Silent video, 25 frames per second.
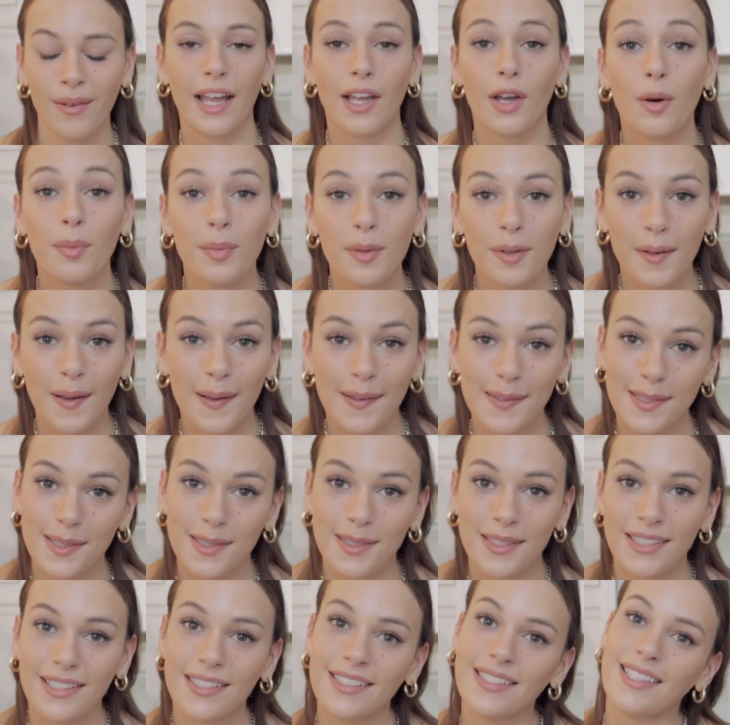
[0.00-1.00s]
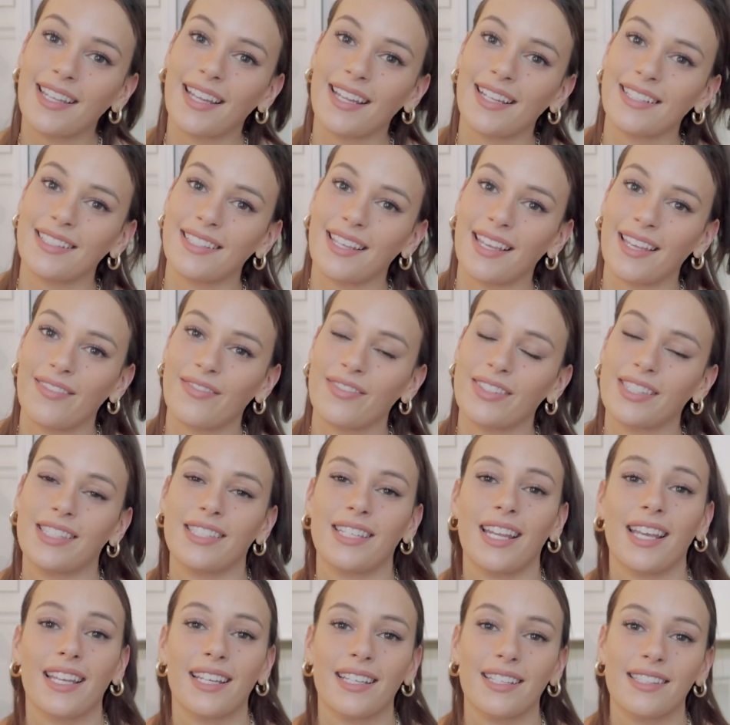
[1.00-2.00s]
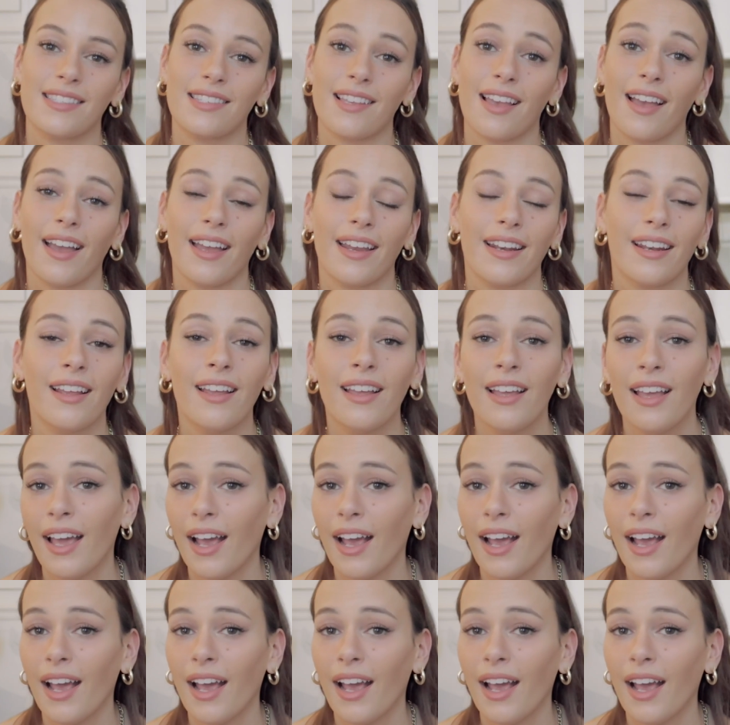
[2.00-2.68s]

I hope you guys are still staying safe and staying inside.